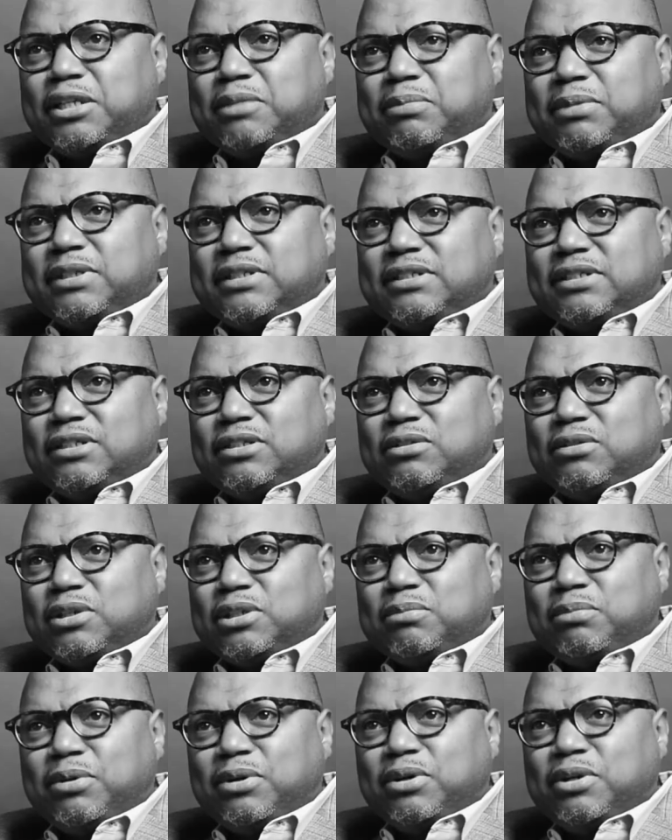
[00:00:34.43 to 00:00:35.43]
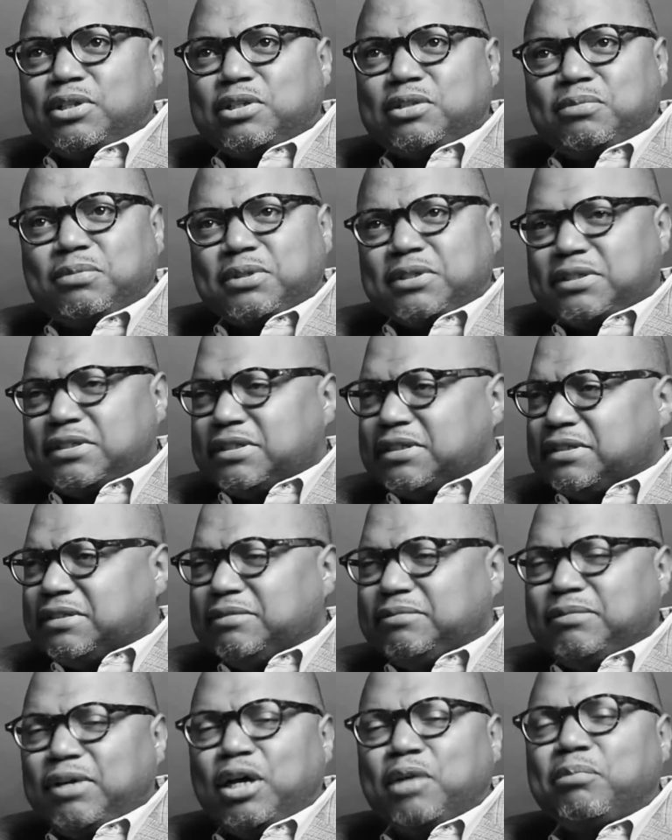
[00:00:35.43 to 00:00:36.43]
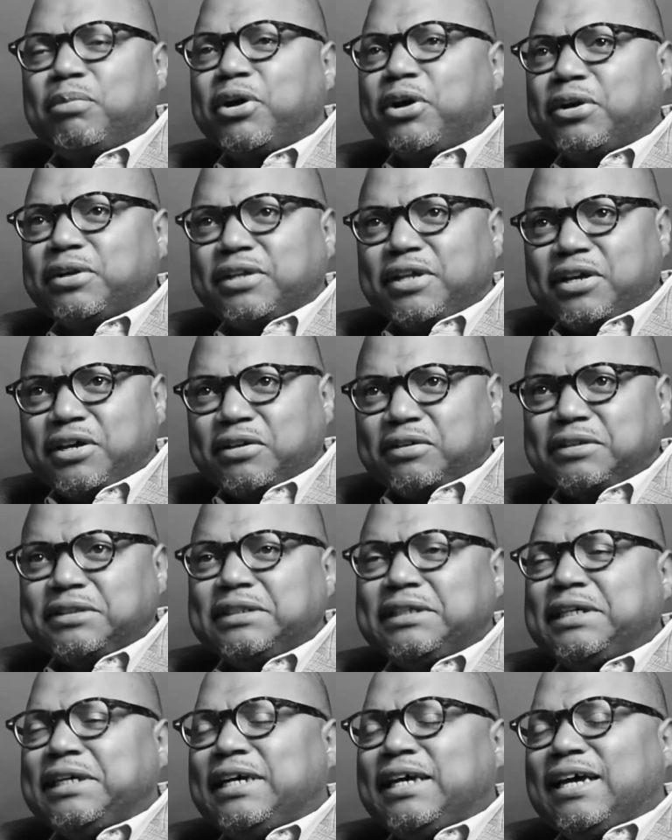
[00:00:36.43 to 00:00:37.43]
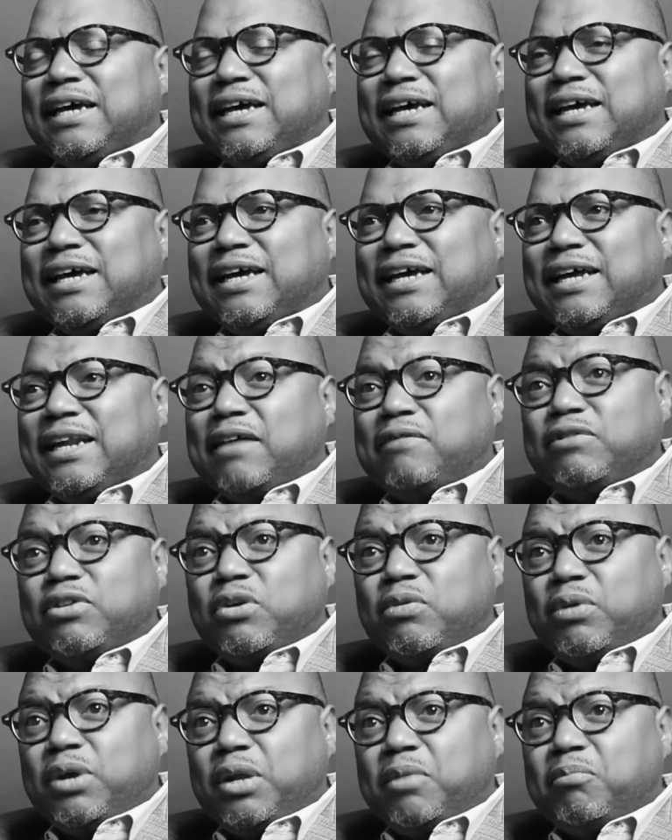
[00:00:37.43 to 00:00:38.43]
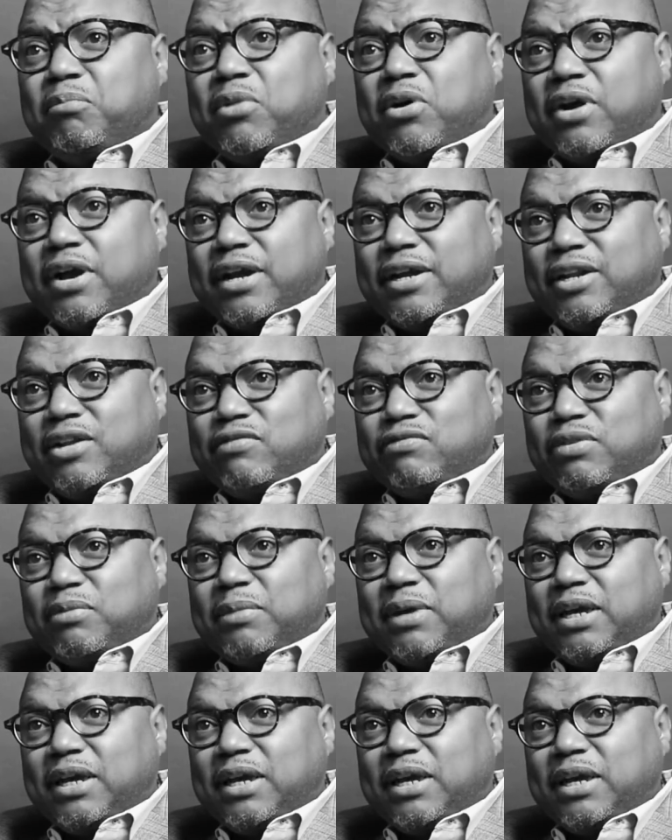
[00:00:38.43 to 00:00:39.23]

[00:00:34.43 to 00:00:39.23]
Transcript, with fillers: HBCU experience was unparalleled. Uh, and I have a degree in marketing from